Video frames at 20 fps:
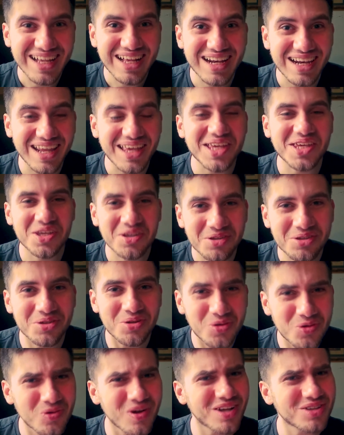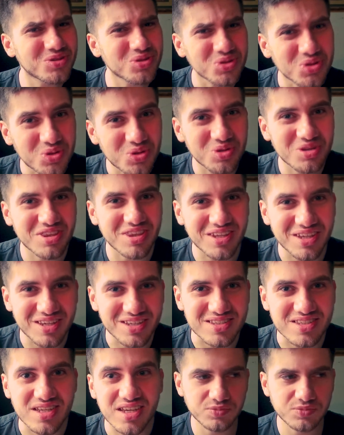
Like, you do want to do things.